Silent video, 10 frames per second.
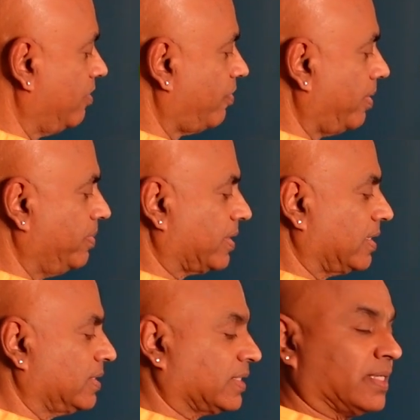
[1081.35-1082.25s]
and Feb,
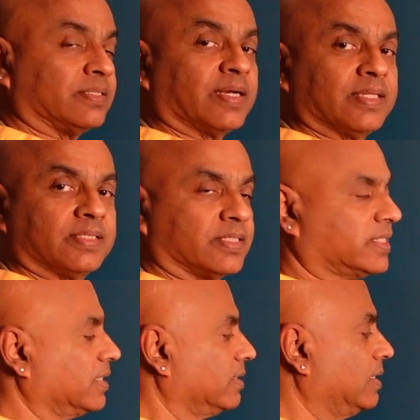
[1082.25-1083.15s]
trans, sun
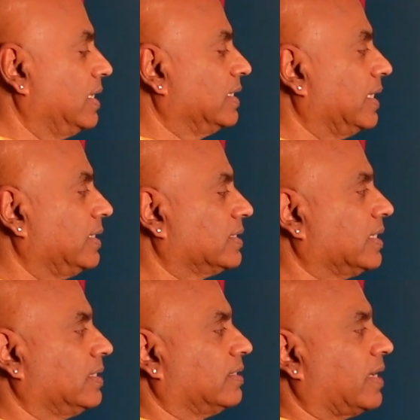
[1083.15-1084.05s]
transits here. Then the
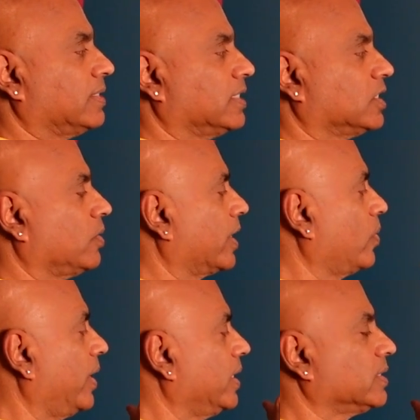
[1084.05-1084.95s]
sun transits to
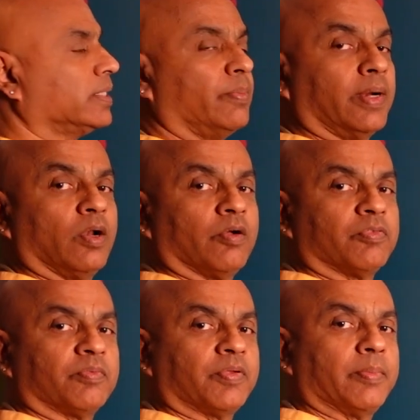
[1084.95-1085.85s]
Aquarius in the middle
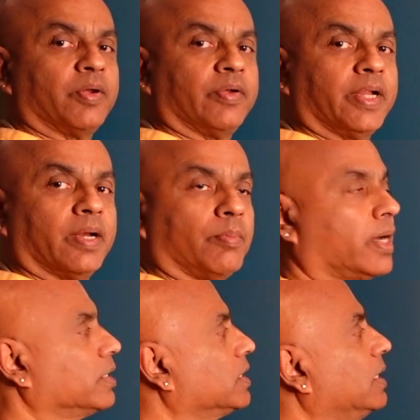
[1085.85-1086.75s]
of February and
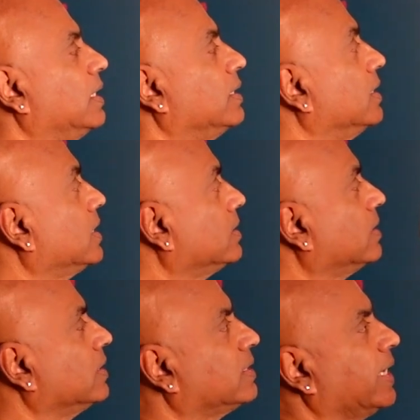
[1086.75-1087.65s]
March. This is,
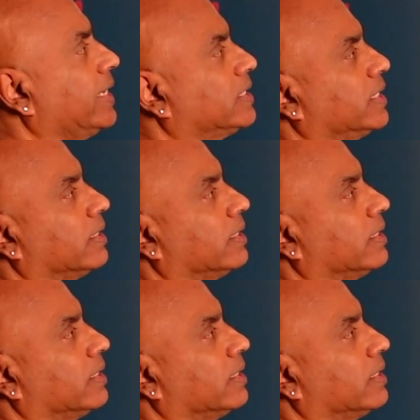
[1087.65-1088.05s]
these dates